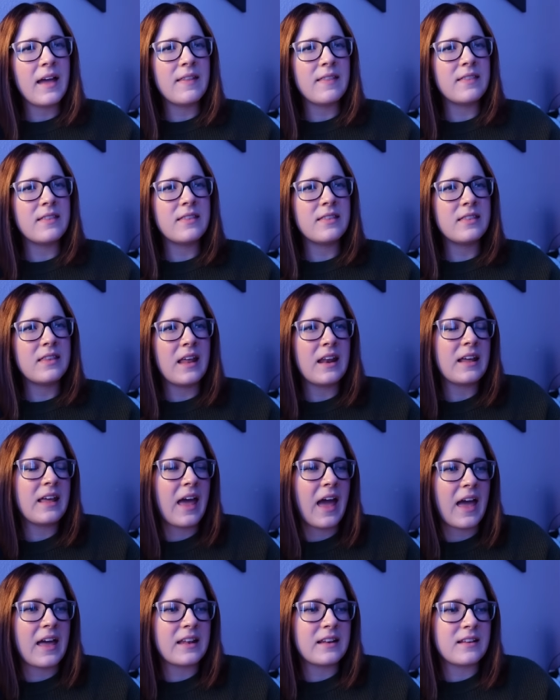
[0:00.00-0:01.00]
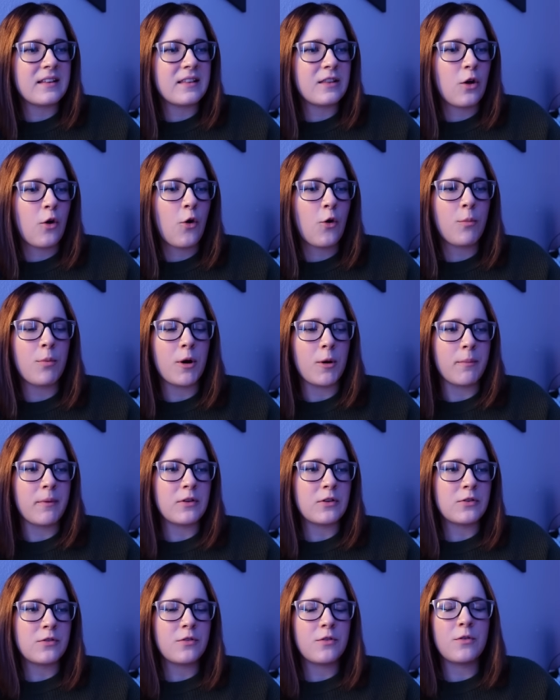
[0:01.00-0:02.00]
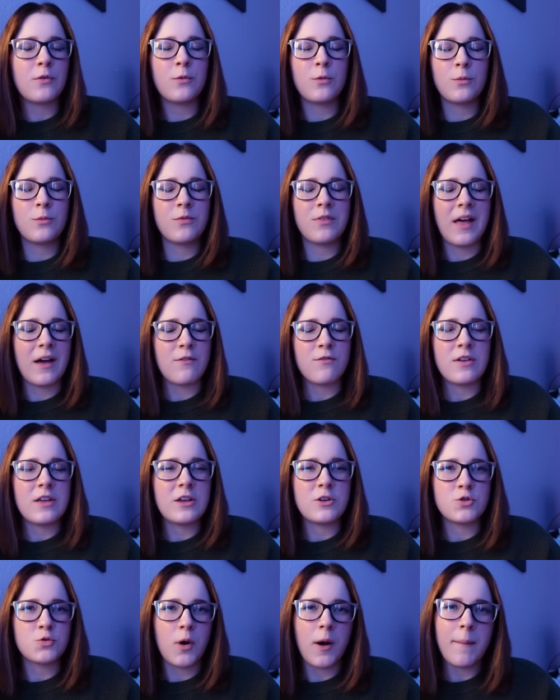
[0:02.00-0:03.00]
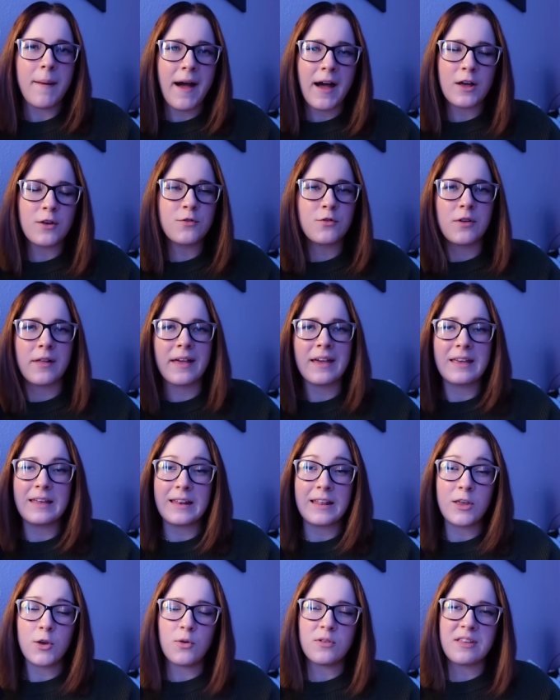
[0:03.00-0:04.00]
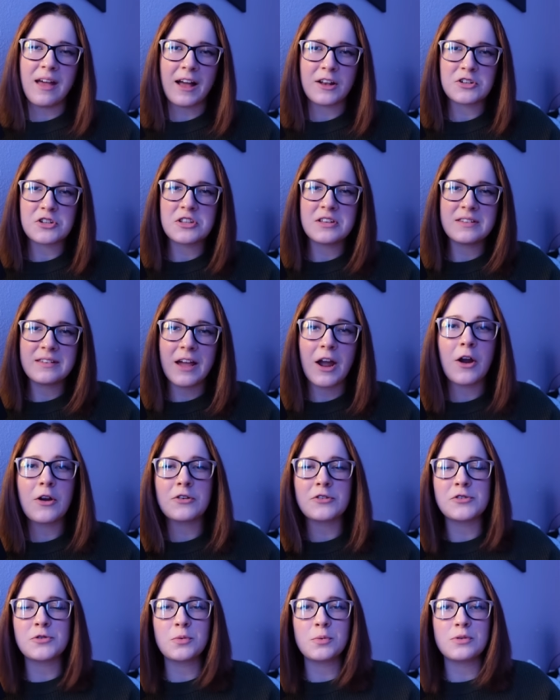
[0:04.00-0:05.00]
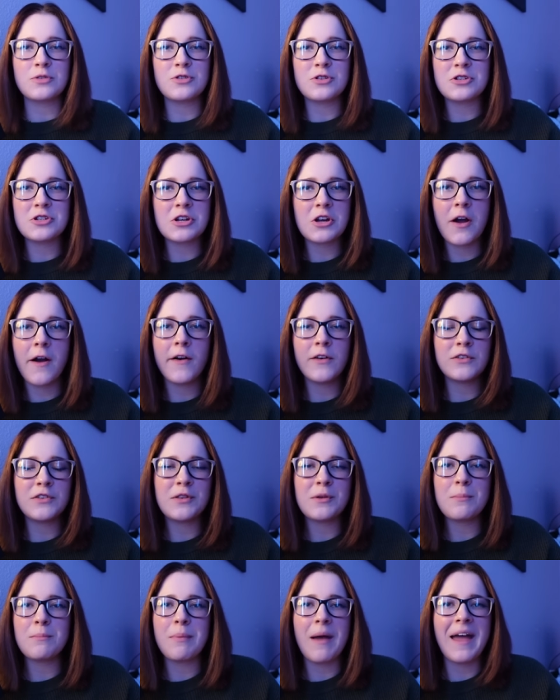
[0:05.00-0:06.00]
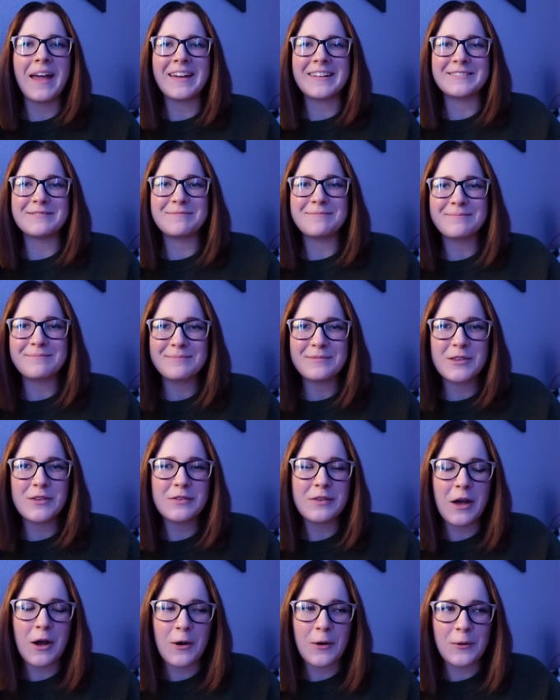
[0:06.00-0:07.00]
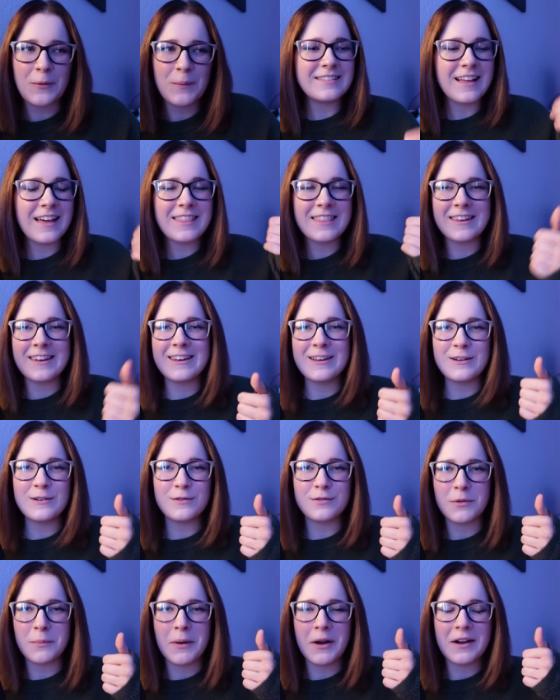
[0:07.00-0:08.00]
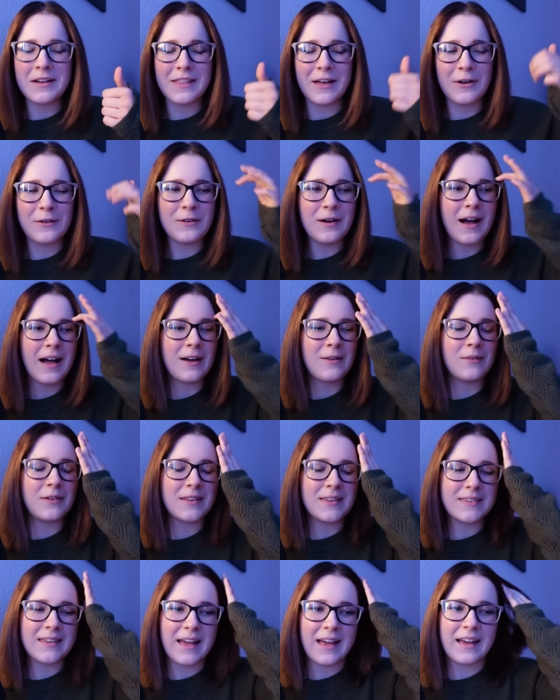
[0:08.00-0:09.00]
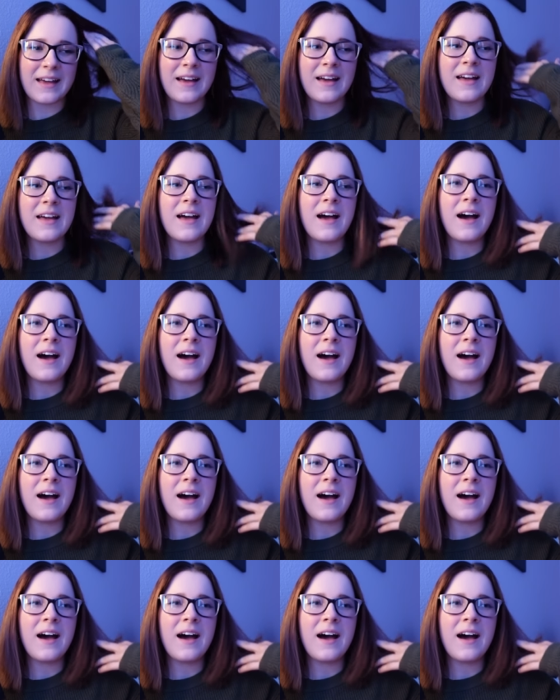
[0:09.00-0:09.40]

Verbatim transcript: And then again, the whole purpose that V.E. Schwab had for like getting you attached to these characters was just to cause them pain. So, nothing new from her though, I will say.